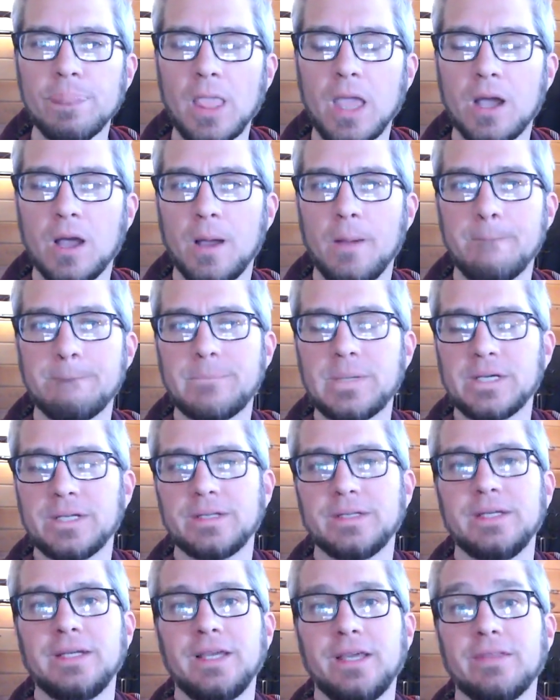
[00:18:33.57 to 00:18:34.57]
But
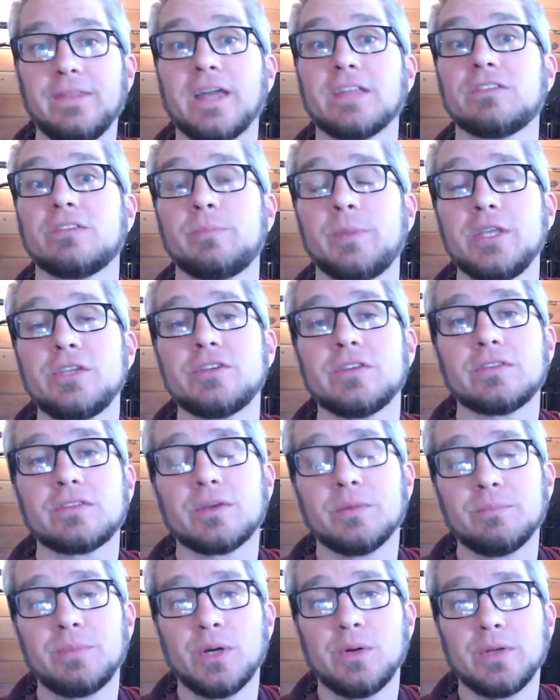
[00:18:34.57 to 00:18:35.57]
that spacious
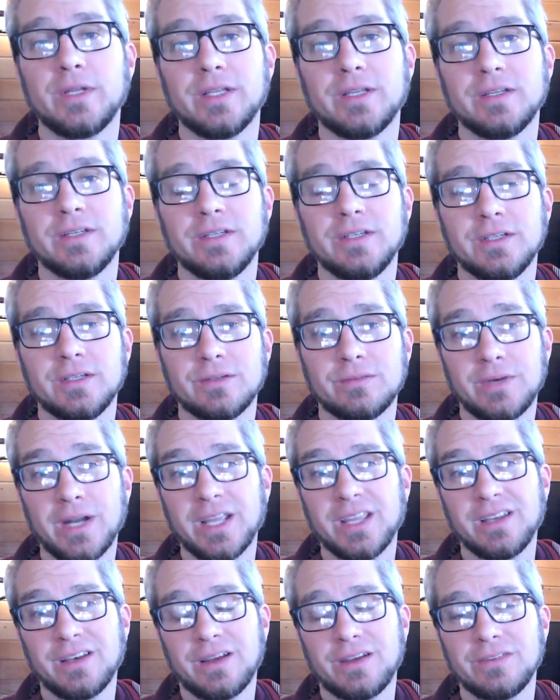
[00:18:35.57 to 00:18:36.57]
component,
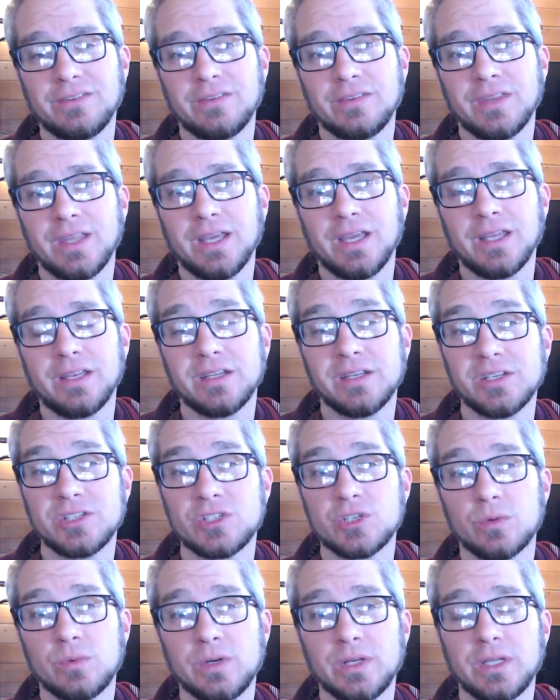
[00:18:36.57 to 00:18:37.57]
recognizing that and
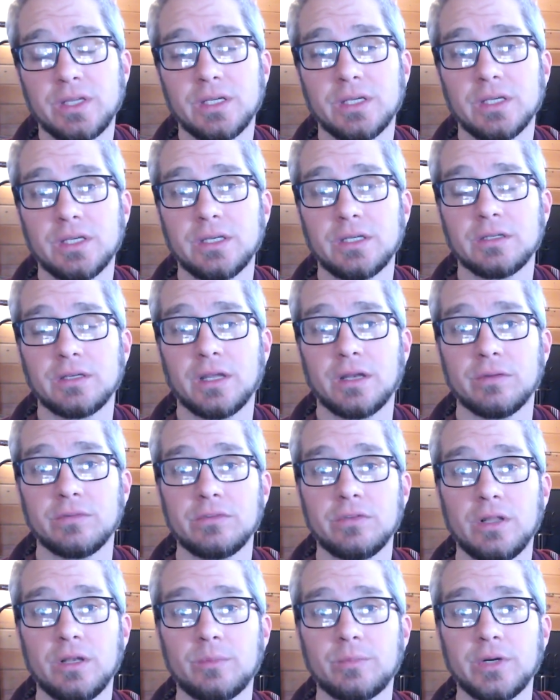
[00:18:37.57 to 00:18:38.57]
enjoying it and kind of
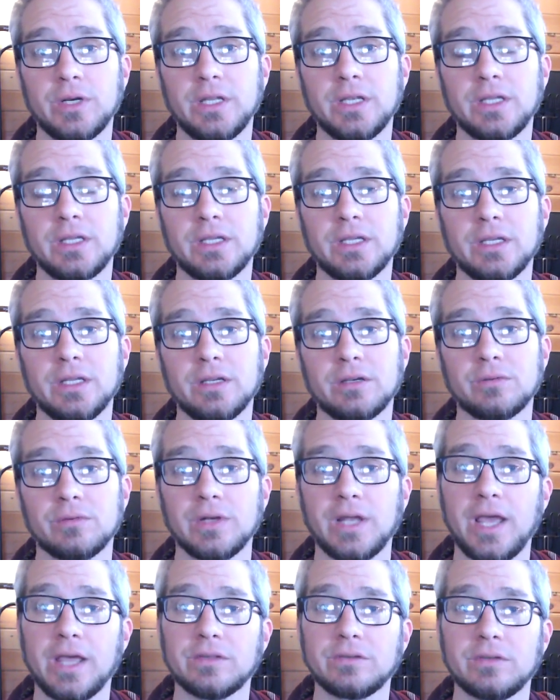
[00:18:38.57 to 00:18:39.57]
celebrating it and
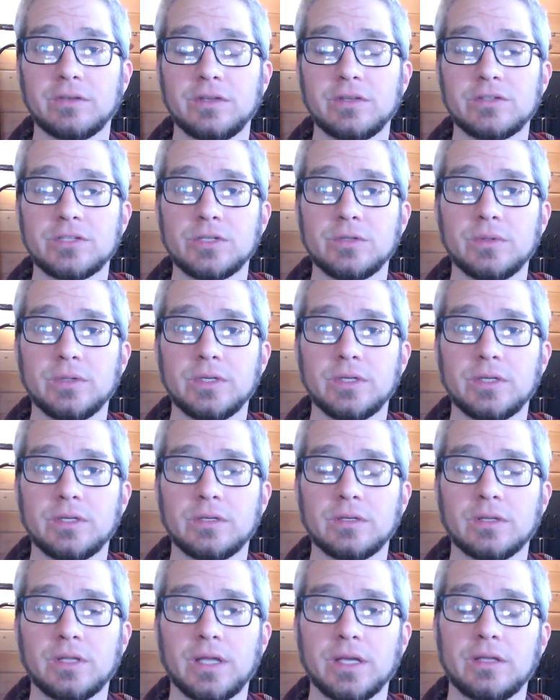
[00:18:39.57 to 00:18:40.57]
relaxing into it
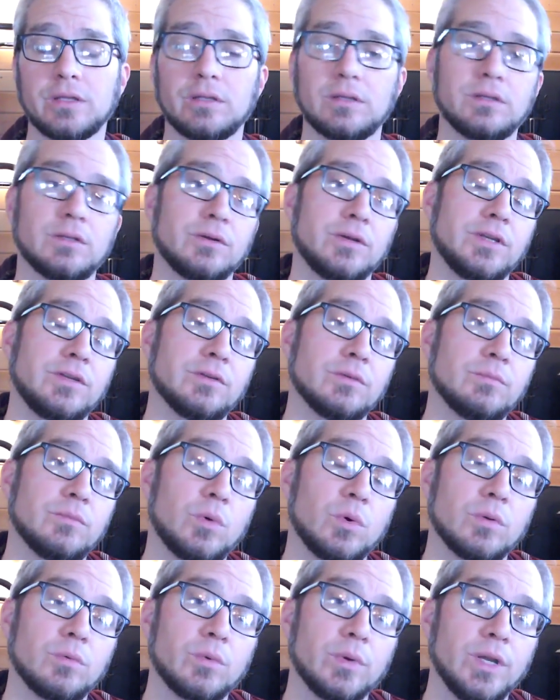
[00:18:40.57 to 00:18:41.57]
and like learning to
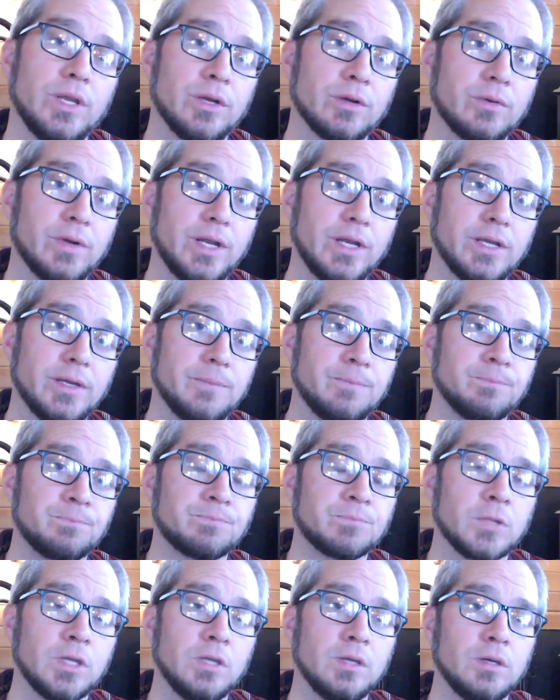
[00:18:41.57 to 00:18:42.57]
more and more integrate it
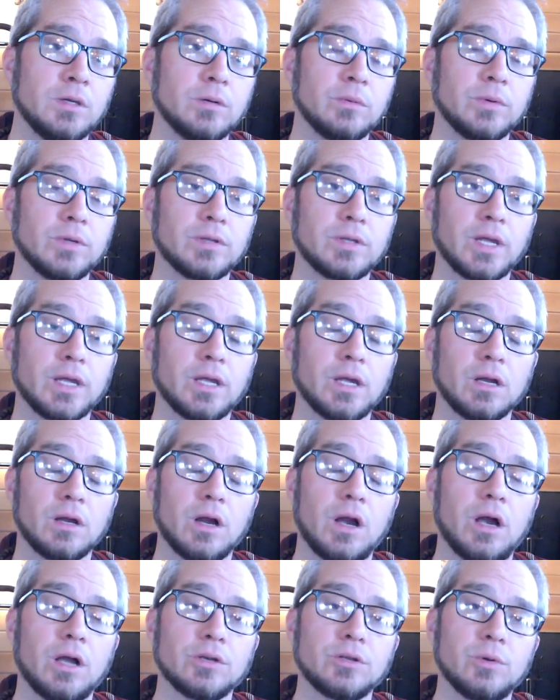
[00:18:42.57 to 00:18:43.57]
with like our
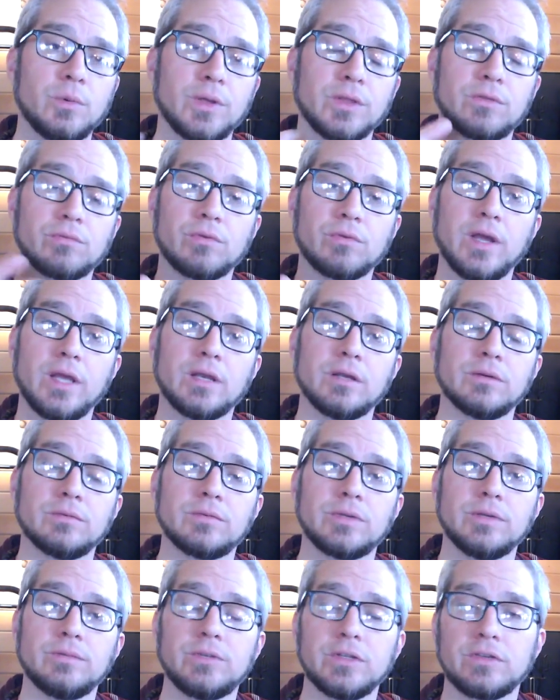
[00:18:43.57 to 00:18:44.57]
ongoing thread of
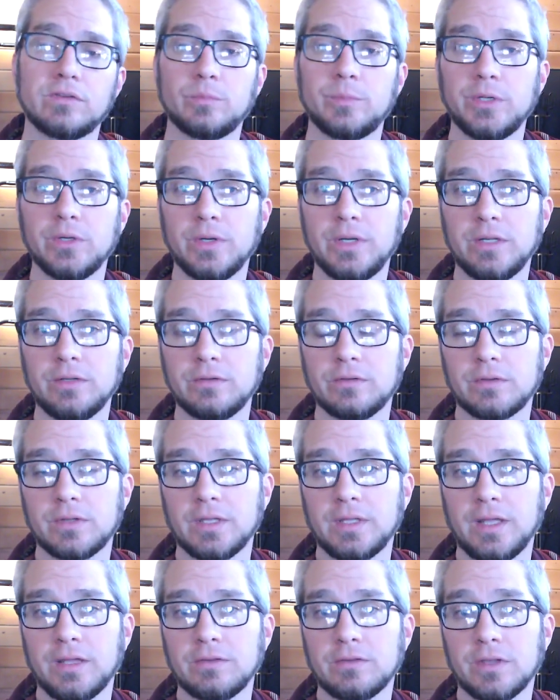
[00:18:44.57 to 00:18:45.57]
lived experience, then
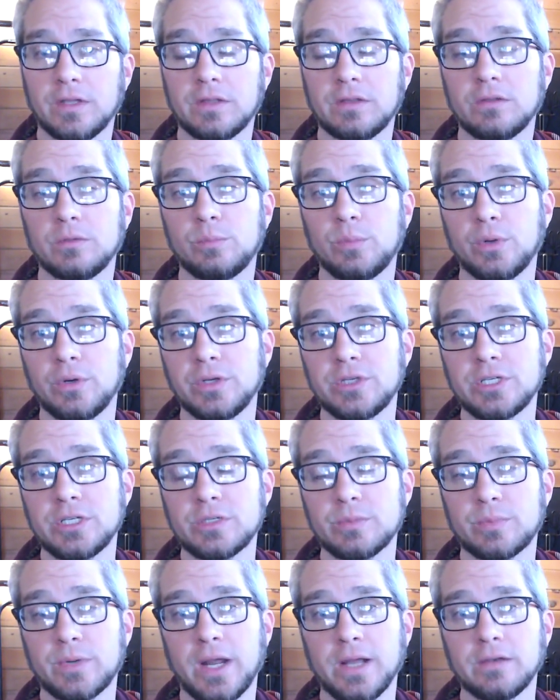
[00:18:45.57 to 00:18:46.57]
that's like this
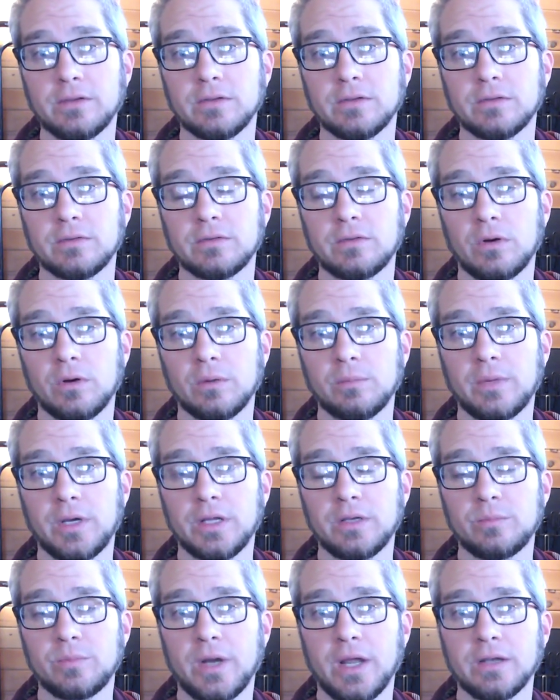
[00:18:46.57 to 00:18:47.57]
bodhicitta practice,
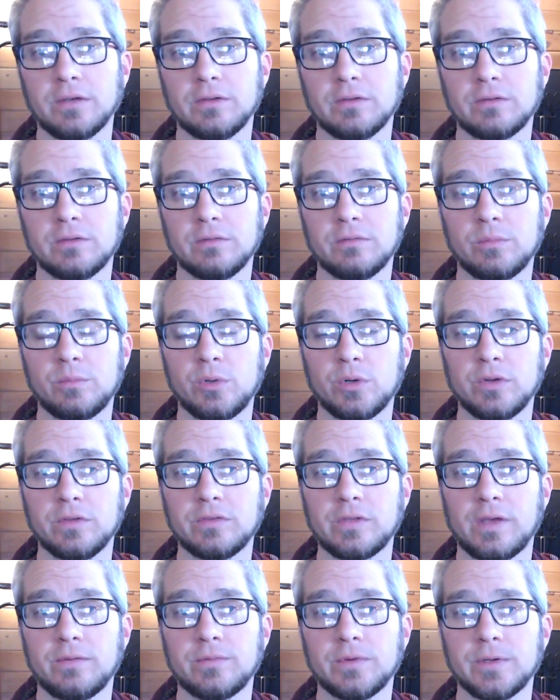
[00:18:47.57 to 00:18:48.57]
heart-mind practice of
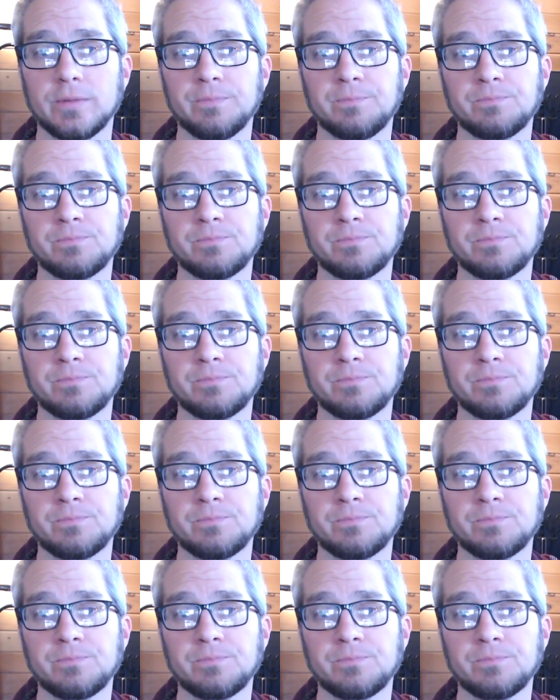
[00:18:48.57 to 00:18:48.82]
bodhisattva,